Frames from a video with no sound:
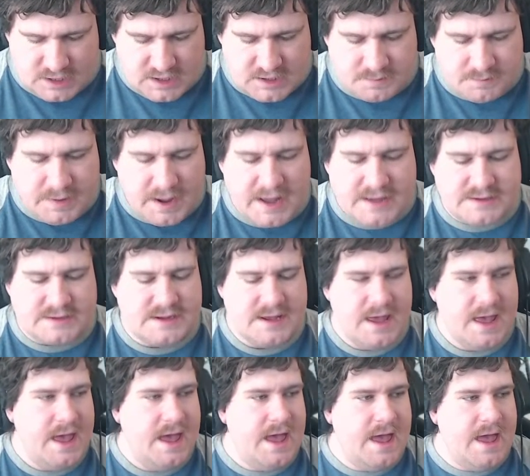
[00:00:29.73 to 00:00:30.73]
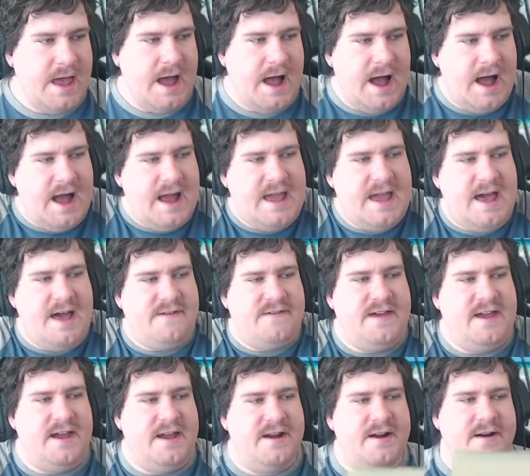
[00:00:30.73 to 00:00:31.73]
But I have
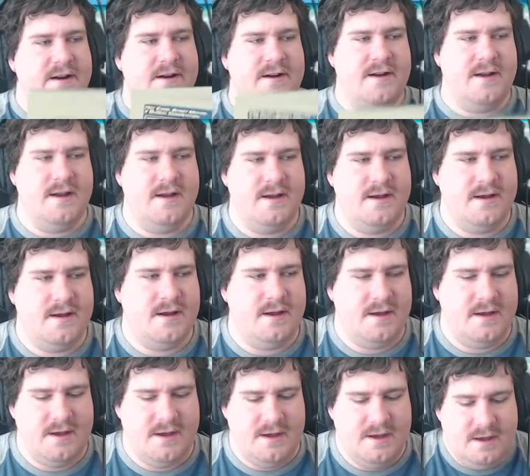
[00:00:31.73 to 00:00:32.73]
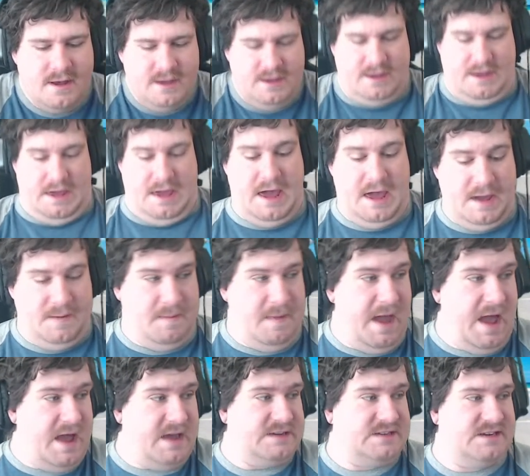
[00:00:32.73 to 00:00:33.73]
here a
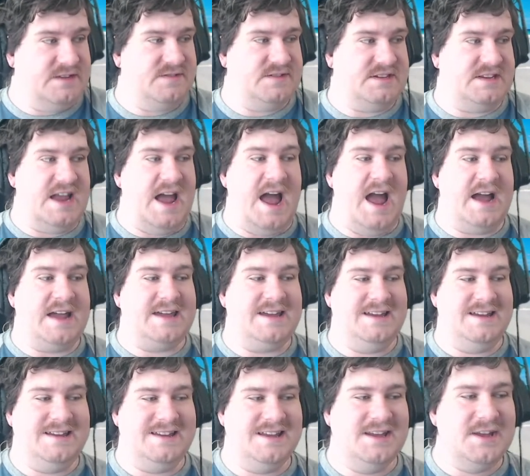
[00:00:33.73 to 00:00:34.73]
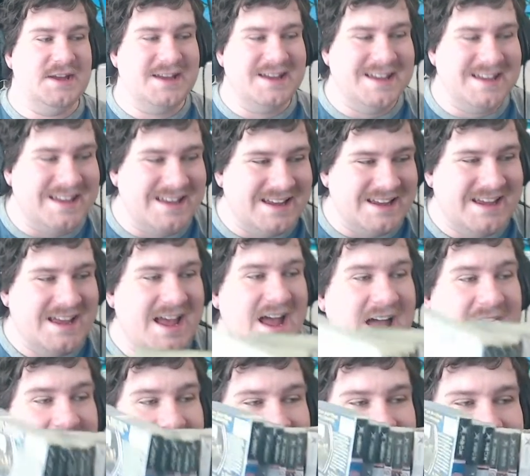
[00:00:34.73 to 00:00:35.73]
massive stack
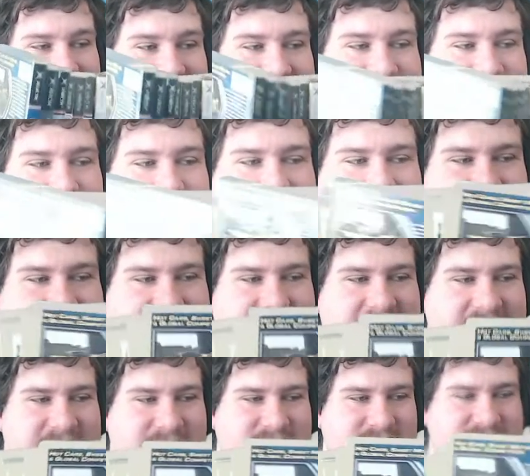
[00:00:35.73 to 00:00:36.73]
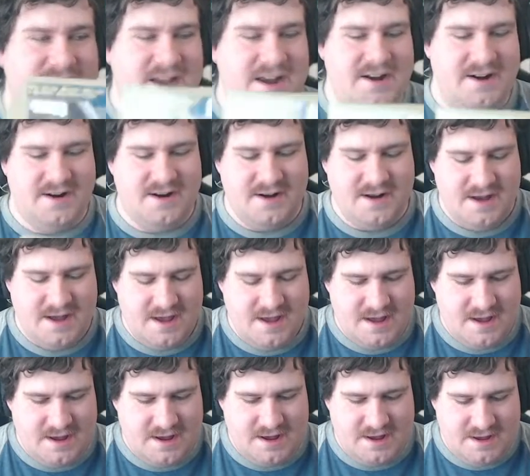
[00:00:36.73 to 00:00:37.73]
of Xbox games here.
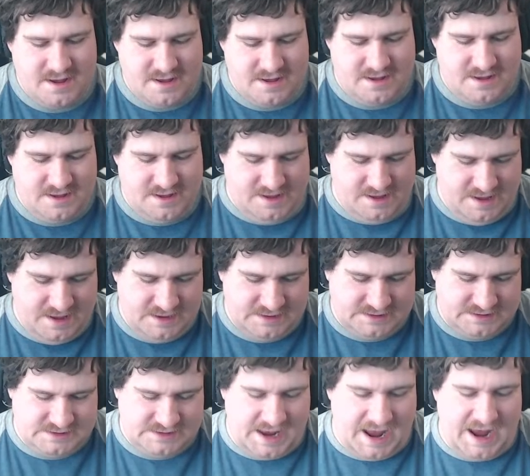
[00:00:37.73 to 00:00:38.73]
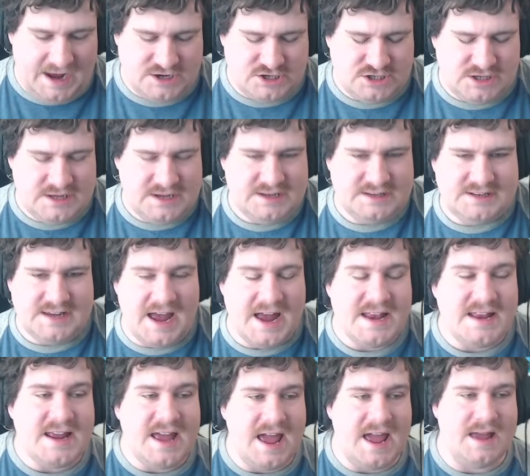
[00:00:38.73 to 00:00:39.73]
It's actually
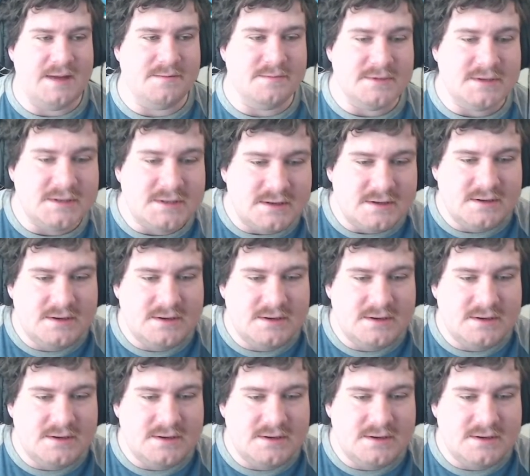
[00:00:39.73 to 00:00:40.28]
10 games